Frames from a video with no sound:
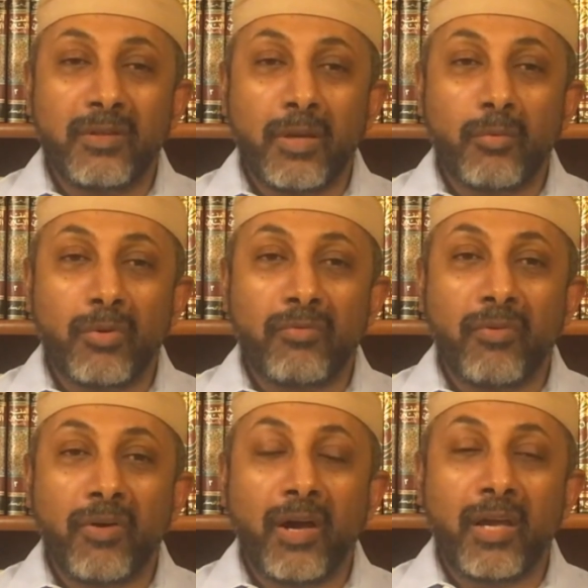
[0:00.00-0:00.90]
they will
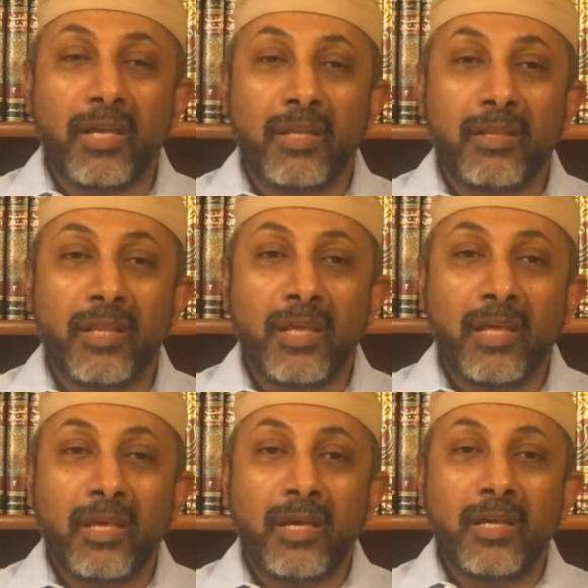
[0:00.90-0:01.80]
find
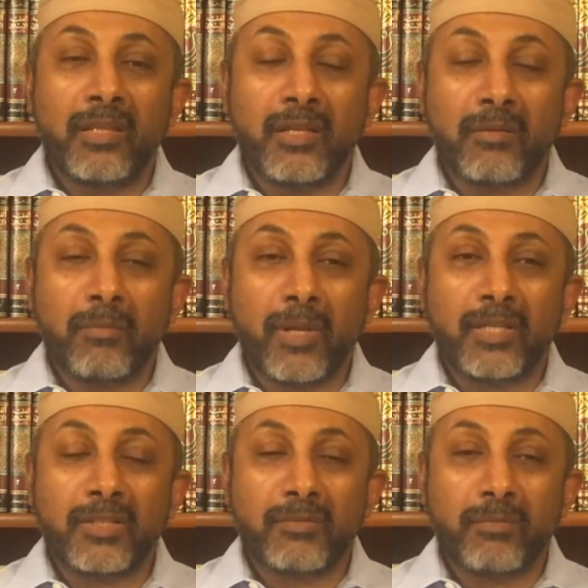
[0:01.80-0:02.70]
and the
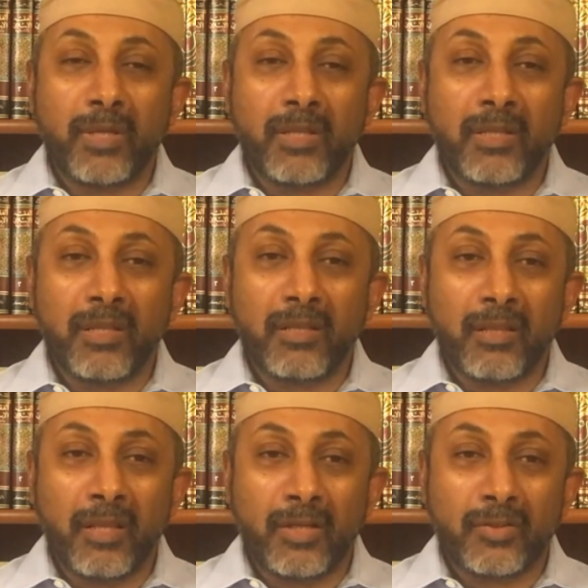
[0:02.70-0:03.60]
replacement that
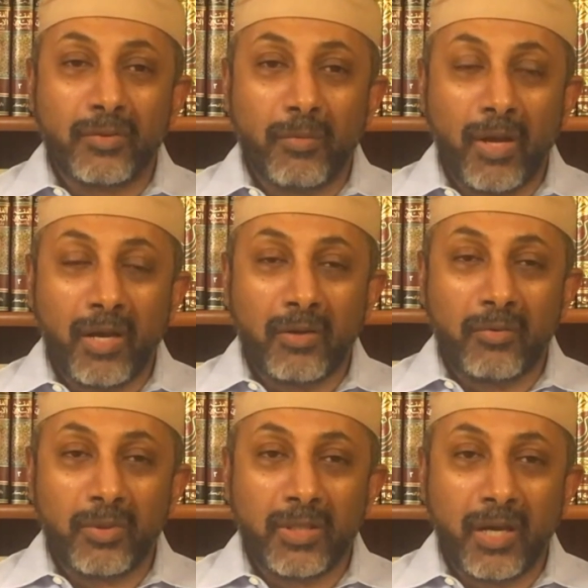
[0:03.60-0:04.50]
Allah
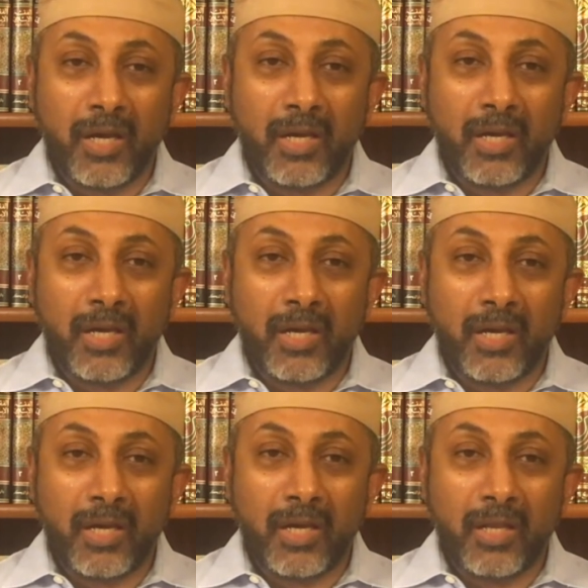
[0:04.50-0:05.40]
subhanahu wa
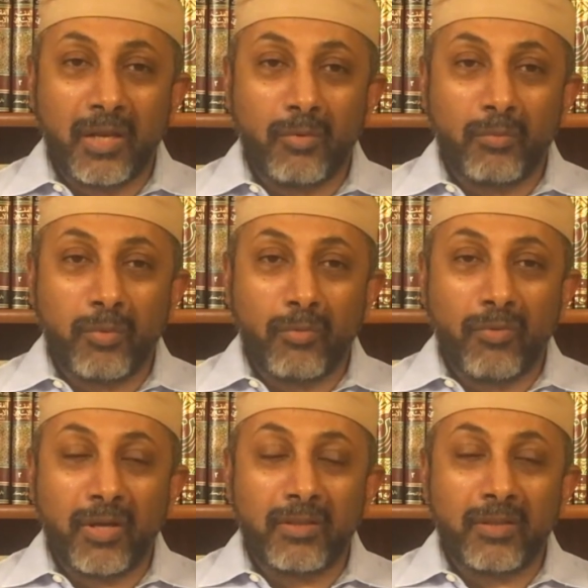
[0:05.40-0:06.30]
ta'ala will
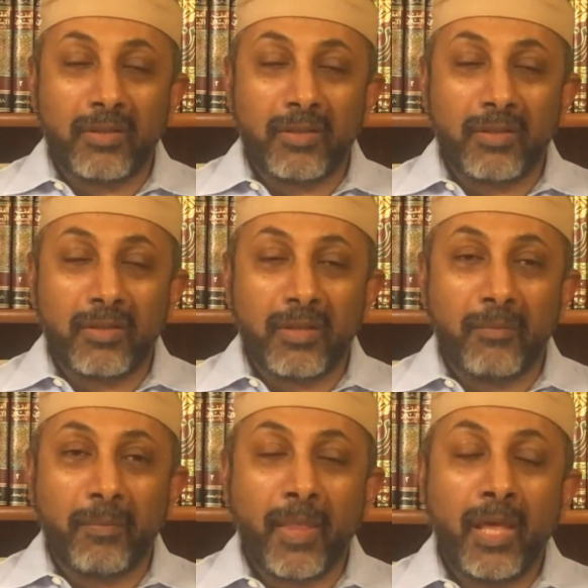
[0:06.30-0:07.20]
provide
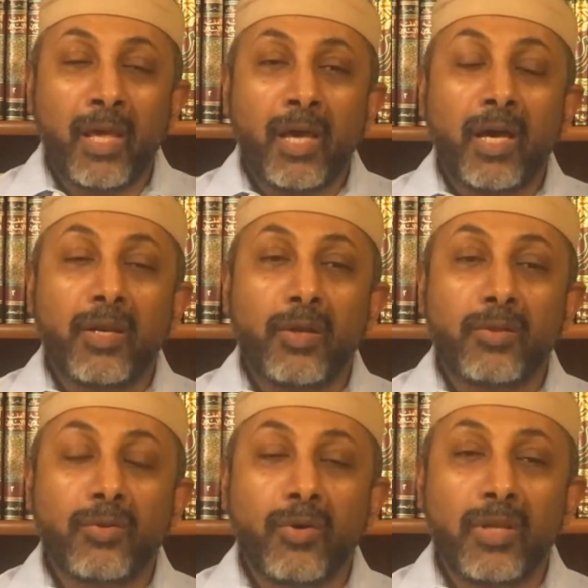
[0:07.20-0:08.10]
them. And
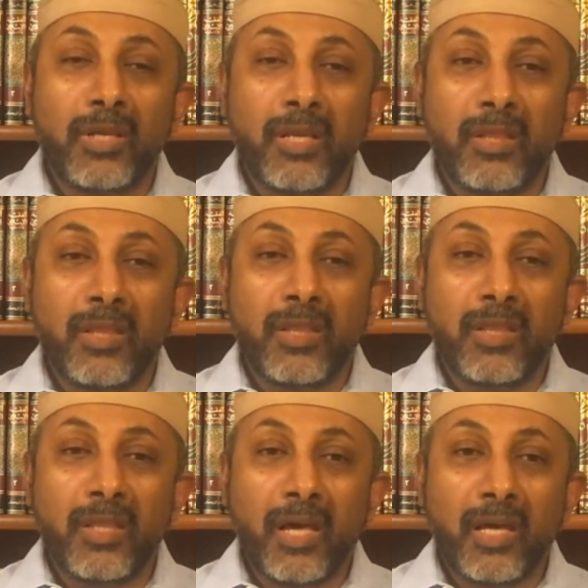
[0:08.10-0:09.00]
not only
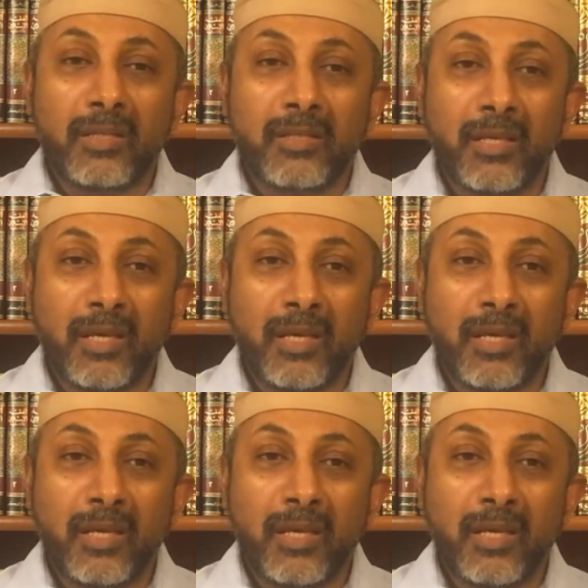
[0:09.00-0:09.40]
that,